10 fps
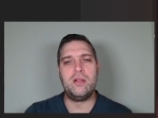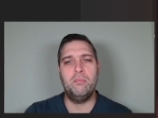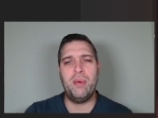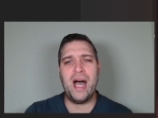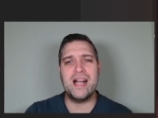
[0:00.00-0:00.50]

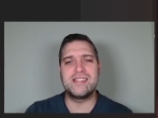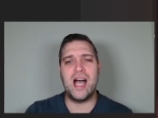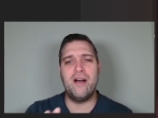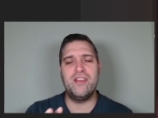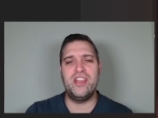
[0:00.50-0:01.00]
But
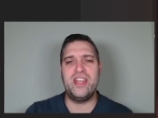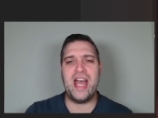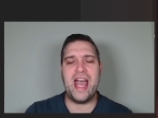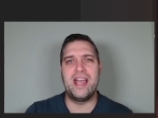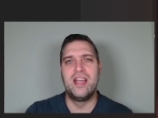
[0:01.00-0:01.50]
other than
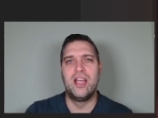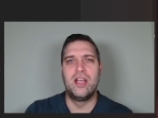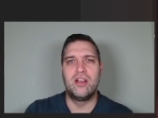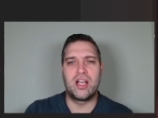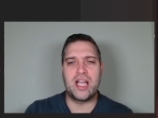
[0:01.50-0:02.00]
that,
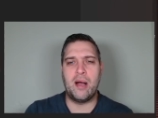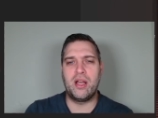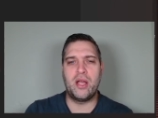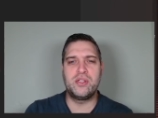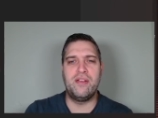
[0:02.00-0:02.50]
a couple of
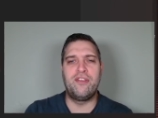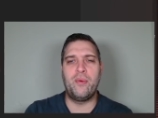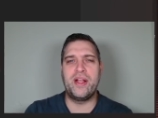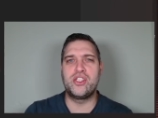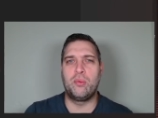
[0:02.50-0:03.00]
those
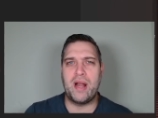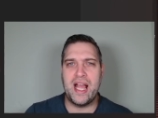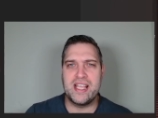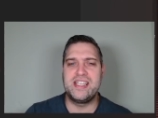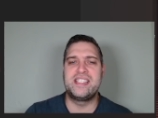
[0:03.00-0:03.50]
influential
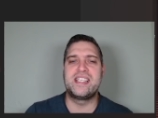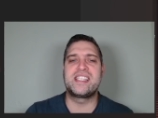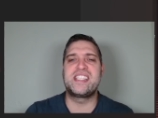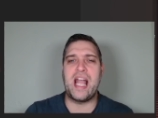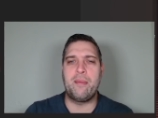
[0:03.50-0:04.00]
players need to
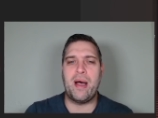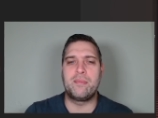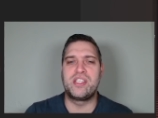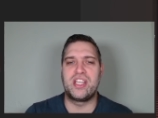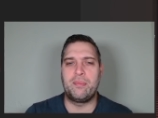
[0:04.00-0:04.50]
step up
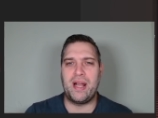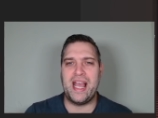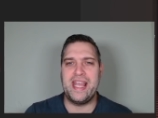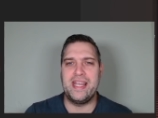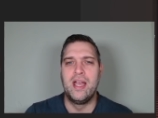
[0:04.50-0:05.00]
to the
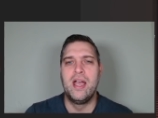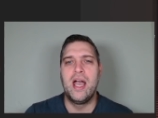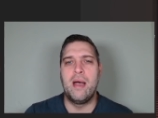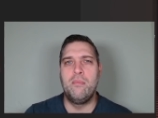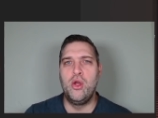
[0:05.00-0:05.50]
plate
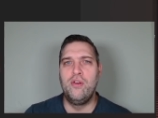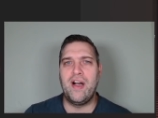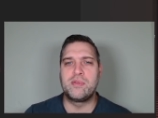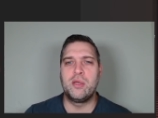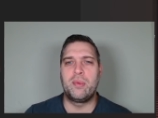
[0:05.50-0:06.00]
and move up
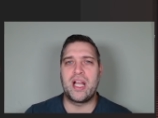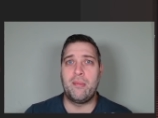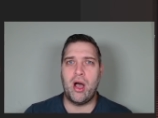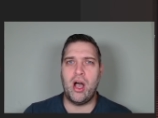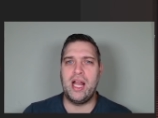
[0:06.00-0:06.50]
to become
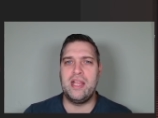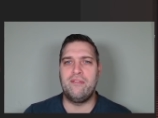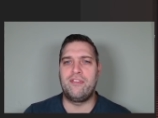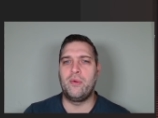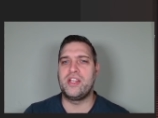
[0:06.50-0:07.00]
highly
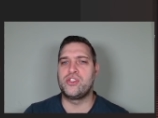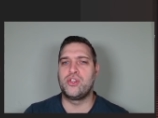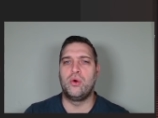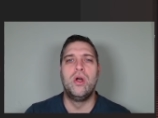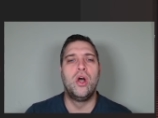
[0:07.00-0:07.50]

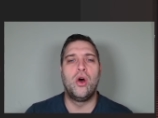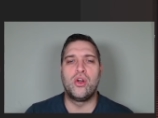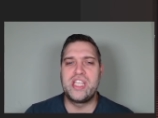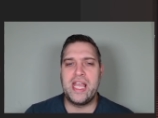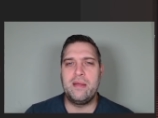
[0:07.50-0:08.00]
influential or team